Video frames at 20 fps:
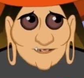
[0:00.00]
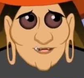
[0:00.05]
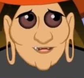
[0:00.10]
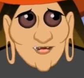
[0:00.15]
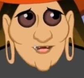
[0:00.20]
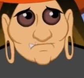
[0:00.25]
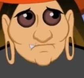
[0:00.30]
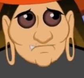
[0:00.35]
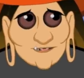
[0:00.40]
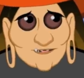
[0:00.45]

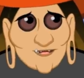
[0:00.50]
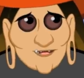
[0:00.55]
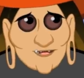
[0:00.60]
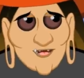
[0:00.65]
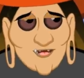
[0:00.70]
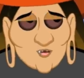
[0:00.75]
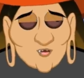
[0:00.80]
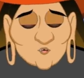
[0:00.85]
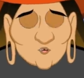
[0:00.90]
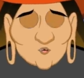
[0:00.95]
It is
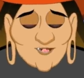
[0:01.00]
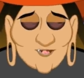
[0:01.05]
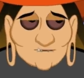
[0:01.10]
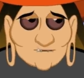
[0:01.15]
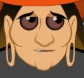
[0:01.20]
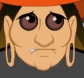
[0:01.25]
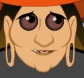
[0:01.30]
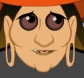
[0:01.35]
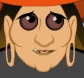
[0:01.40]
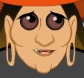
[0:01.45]
time for
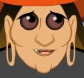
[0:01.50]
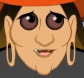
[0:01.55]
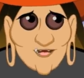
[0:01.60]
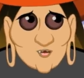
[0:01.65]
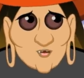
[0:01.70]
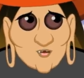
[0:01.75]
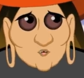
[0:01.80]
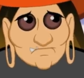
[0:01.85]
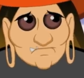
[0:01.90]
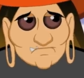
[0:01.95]
me to go
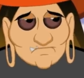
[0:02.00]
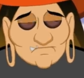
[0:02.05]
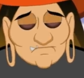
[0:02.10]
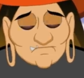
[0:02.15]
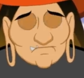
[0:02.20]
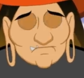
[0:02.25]
now.